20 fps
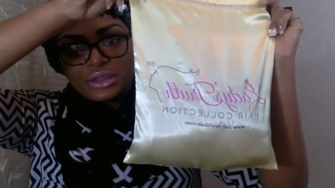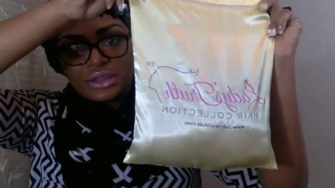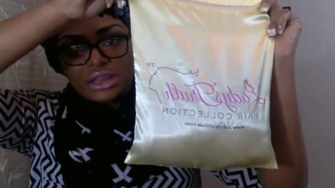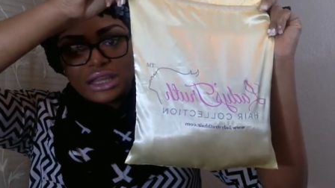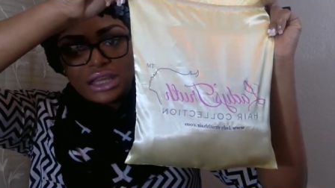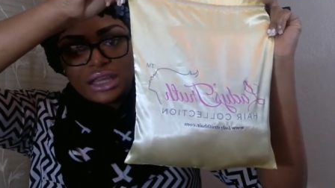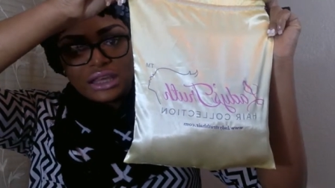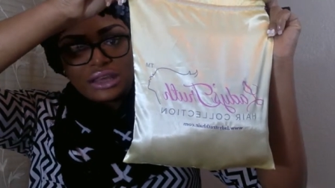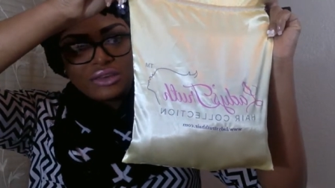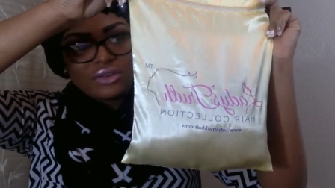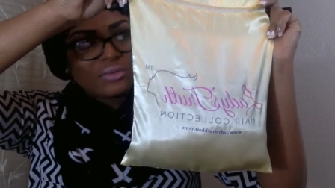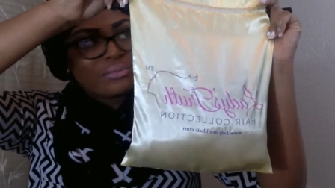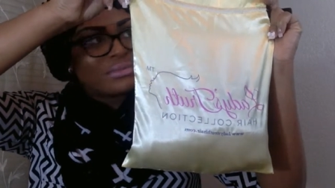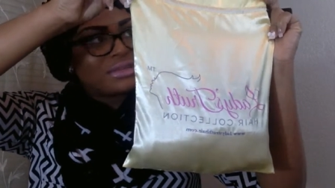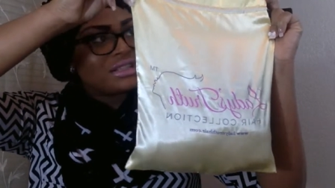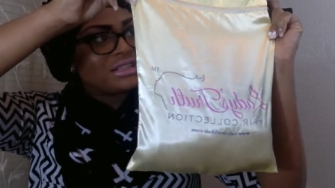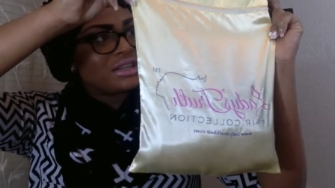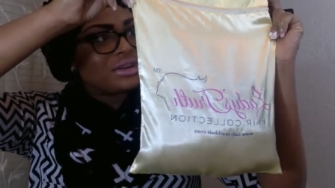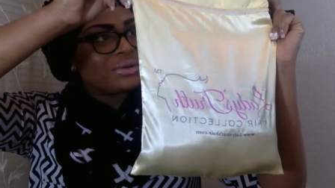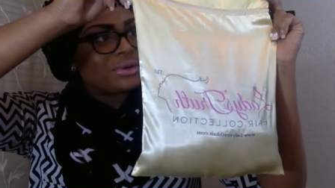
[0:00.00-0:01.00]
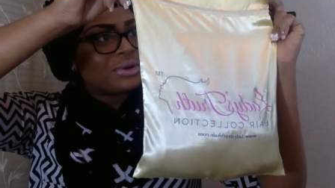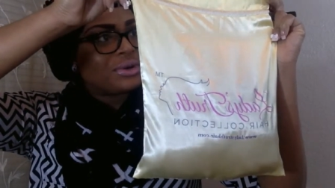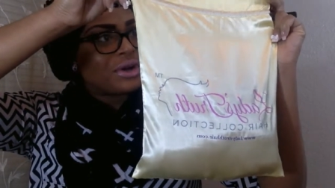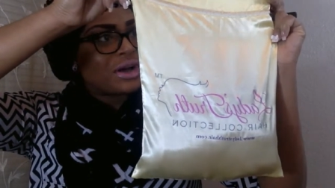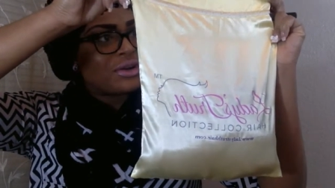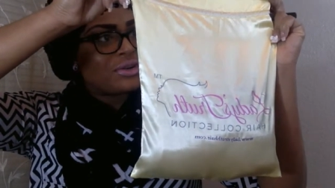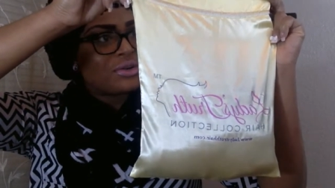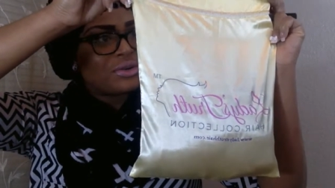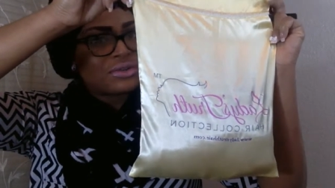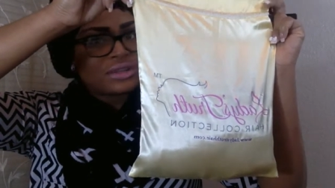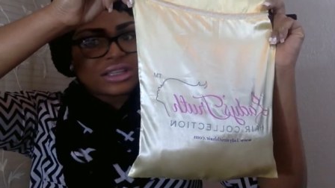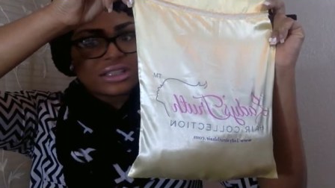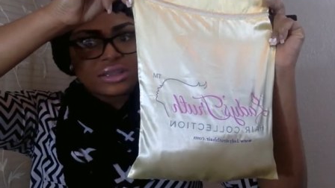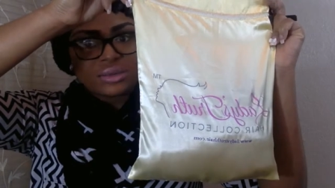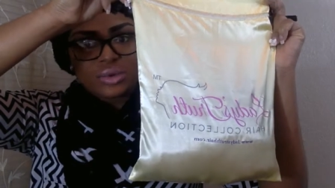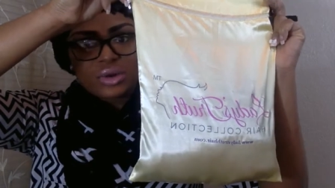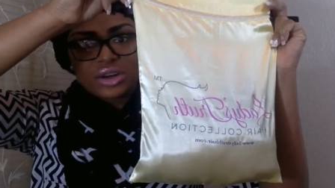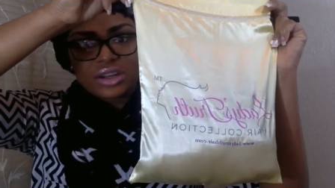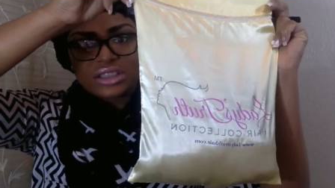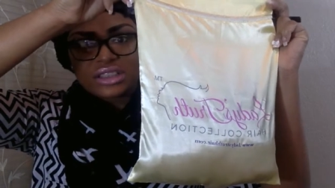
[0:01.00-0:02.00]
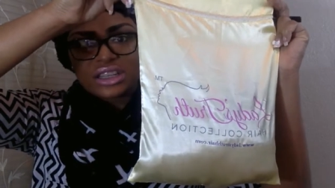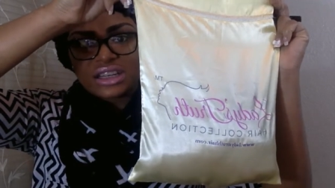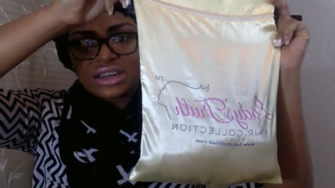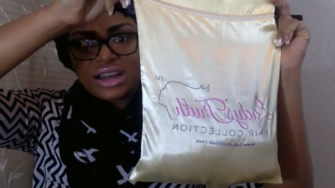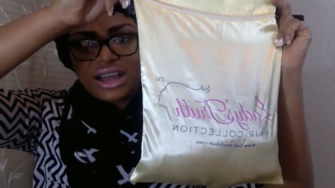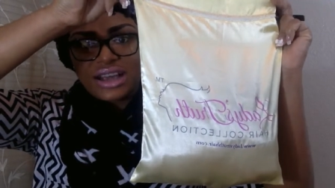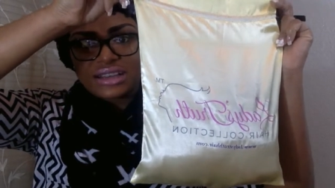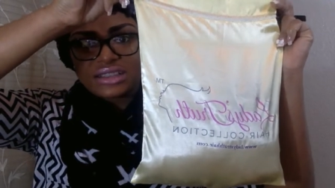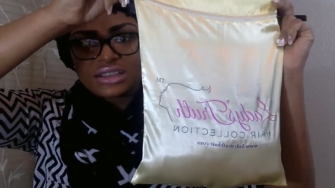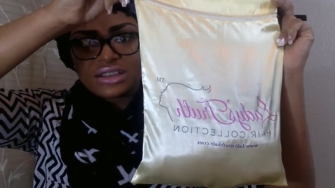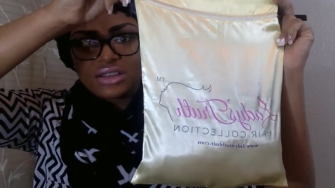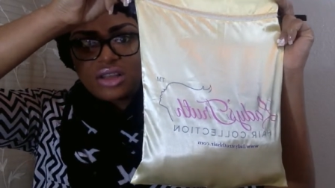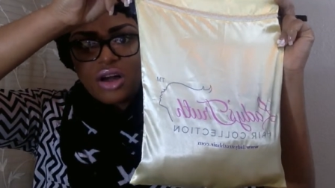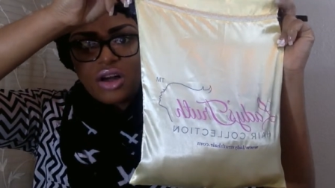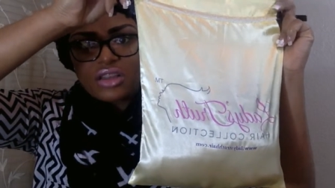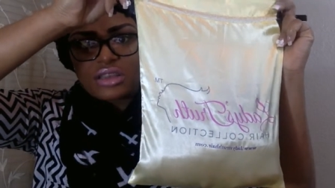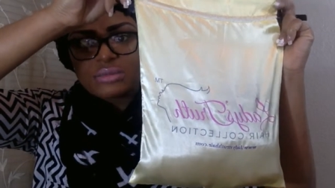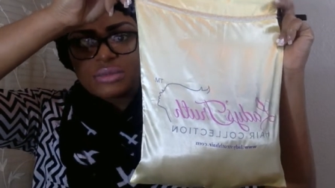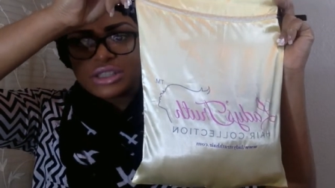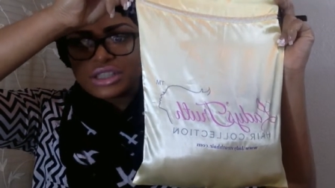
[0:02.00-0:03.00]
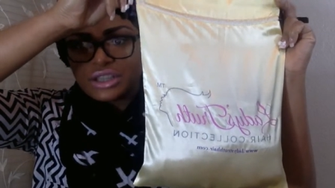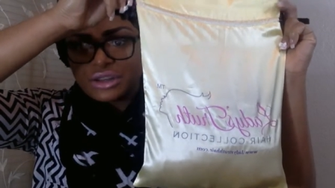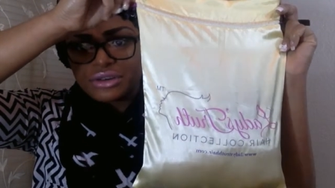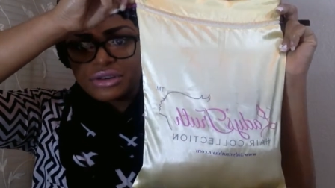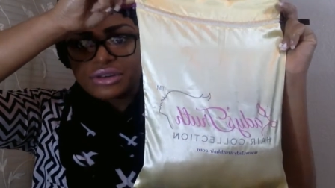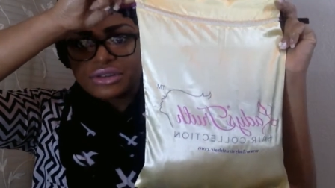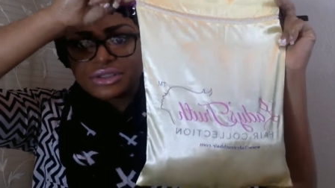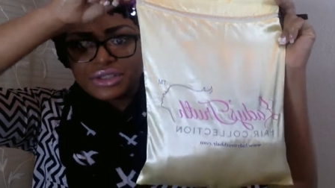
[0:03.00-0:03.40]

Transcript: The material, I don't know if that's a word, it's a nice cloth material.